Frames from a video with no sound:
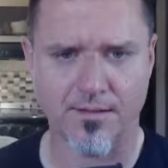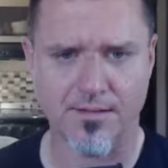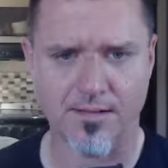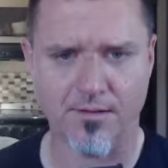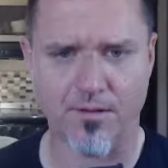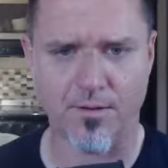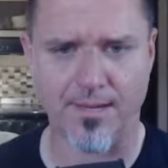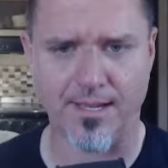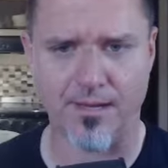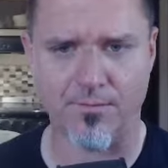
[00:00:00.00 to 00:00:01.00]
Continue
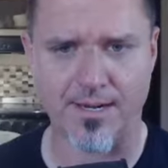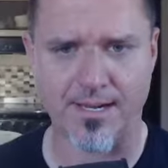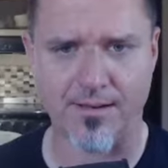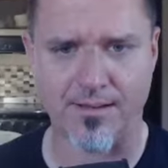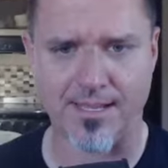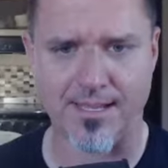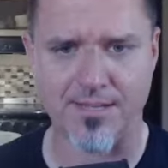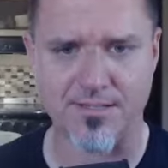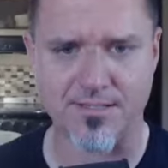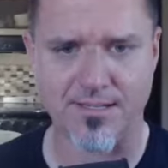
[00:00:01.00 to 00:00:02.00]
going around the
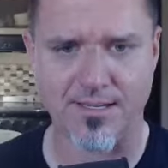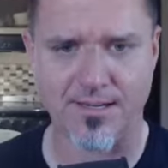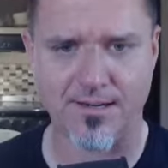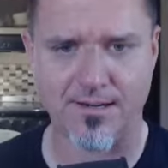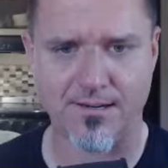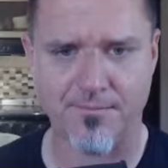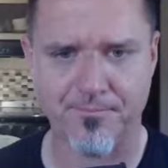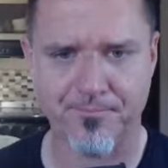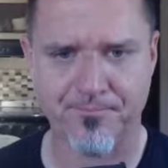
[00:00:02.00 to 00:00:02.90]
edges here.